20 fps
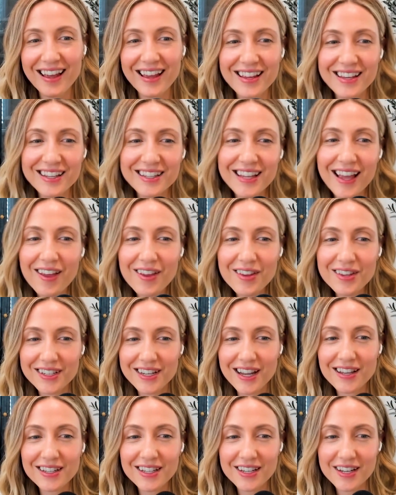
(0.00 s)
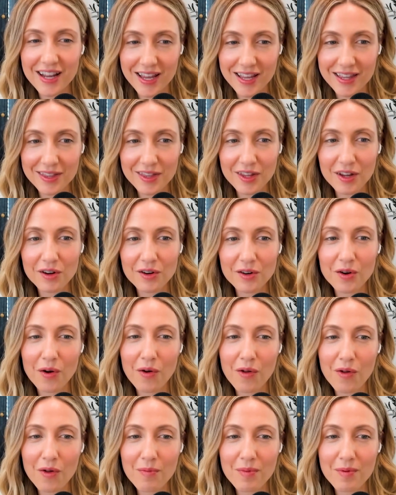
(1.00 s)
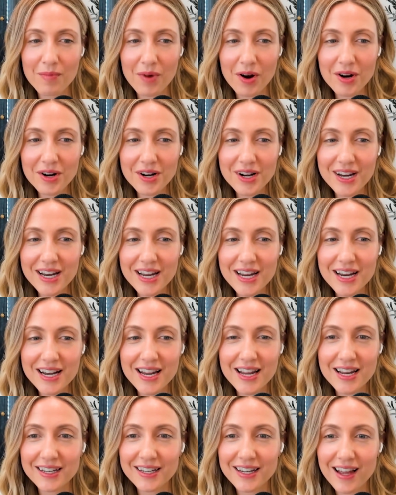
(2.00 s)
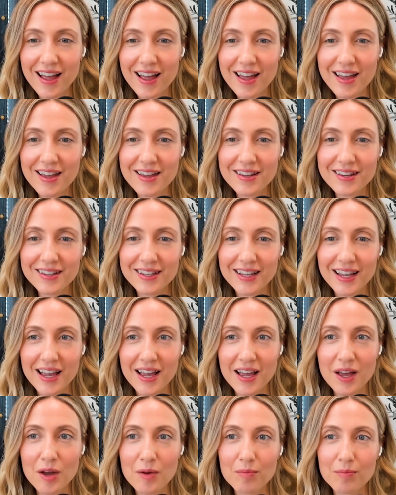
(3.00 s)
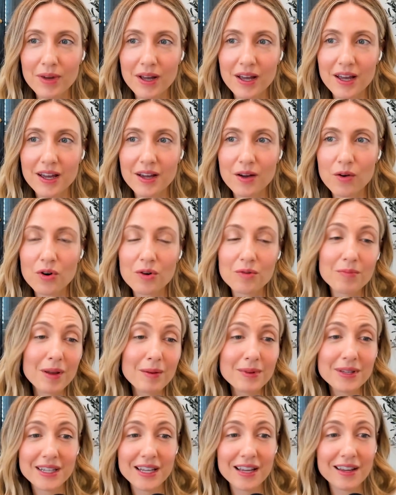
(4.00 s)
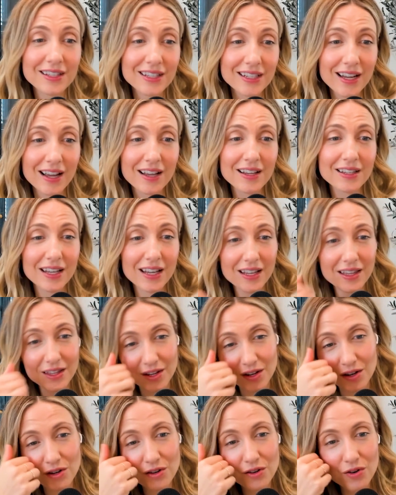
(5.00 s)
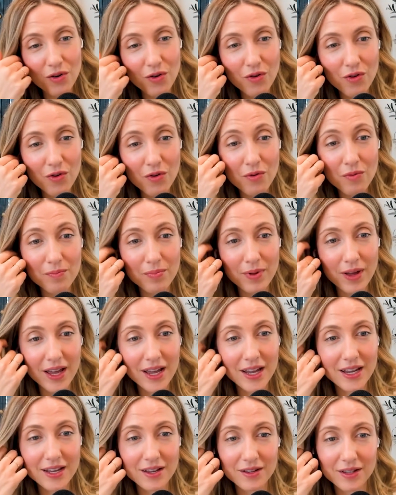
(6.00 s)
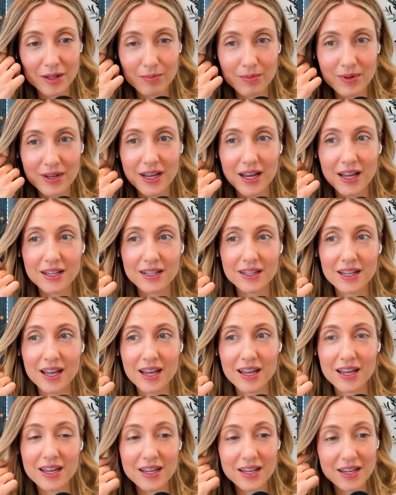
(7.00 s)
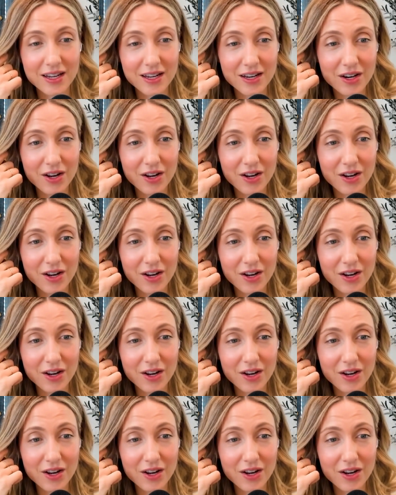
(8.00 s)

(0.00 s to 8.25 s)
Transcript: sales doesn't hit their goal but marketing it does right. but or maybe sales does hit their goal but it's because they you